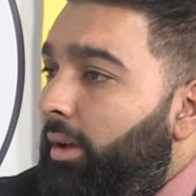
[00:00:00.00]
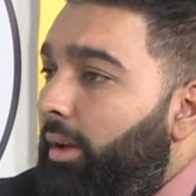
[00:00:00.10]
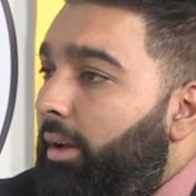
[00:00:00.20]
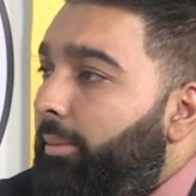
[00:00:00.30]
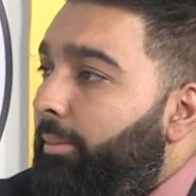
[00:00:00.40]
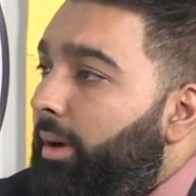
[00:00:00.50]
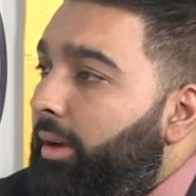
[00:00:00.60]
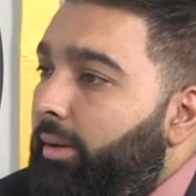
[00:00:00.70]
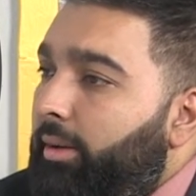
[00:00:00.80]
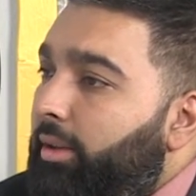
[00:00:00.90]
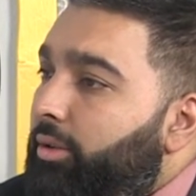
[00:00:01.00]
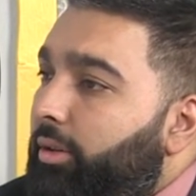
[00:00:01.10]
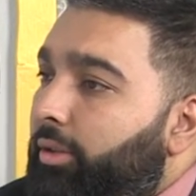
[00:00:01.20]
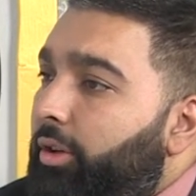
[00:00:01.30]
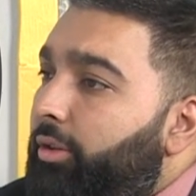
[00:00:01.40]
Um, I, I'll get to
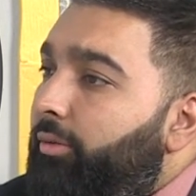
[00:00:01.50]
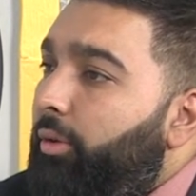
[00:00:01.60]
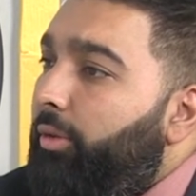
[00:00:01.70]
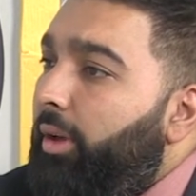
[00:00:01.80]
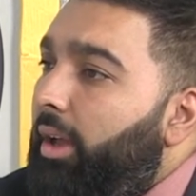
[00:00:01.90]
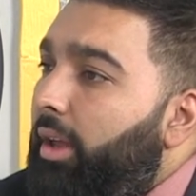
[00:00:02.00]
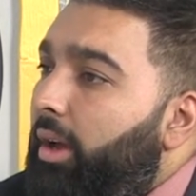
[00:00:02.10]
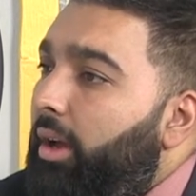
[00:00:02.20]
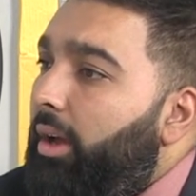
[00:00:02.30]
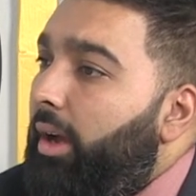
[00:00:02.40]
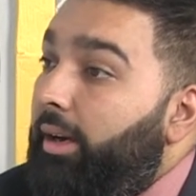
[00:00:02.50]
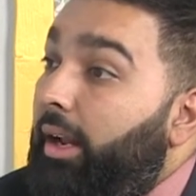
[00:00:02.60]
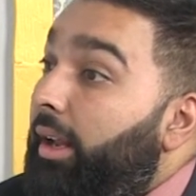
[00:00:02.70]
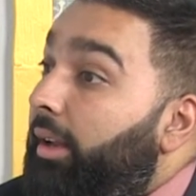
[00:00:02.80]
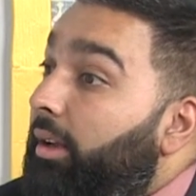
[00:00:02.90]
the third, fourth ayah and
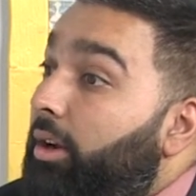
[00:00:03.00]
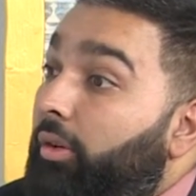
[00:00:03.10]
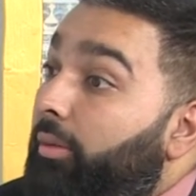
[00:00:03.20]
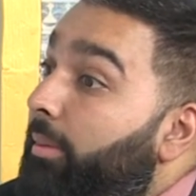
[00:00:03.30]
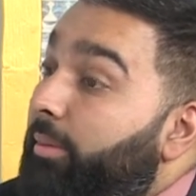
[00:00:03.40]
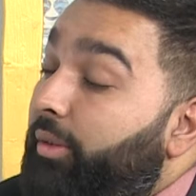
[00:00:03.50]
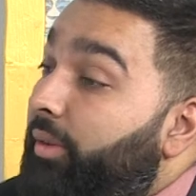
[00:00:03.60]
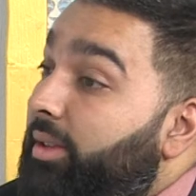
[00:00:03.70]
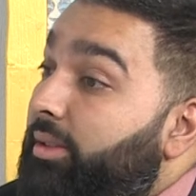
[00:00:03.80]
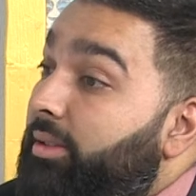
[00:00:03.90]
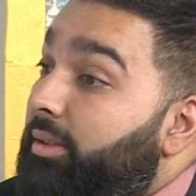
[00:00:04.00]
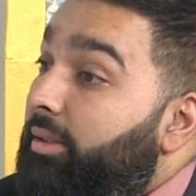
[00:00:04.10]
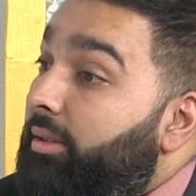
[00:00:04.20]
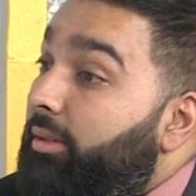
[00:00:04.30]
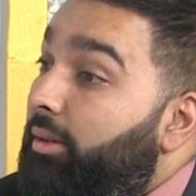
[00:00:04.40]
I can't remember the rest,
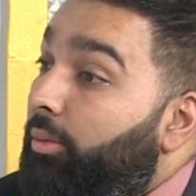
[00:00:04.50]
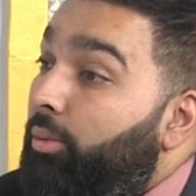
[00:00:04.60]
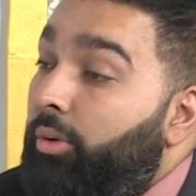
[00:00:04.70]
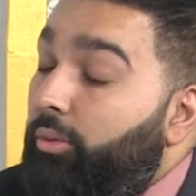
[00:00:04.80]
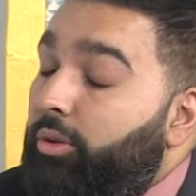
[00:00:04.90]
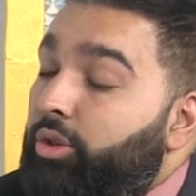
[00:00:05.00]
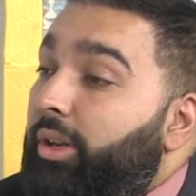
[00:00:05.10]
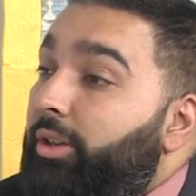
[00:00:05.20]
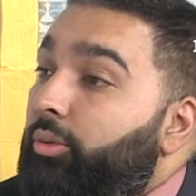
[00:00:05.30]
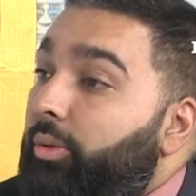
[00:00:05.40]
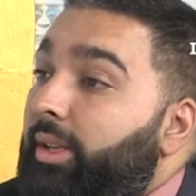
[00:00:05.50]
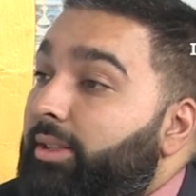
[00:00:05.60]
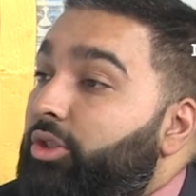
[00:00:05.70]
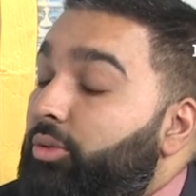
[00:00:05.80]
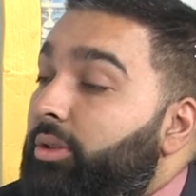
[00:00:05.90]
what, what should I do in that
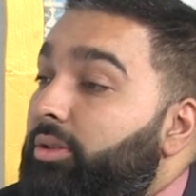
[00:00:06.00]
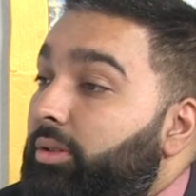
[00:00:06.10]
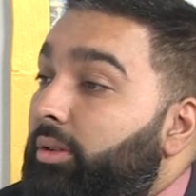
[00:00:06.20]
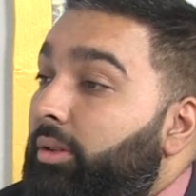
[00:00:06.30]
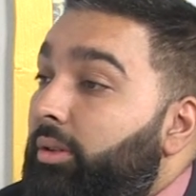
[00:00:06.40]
situation?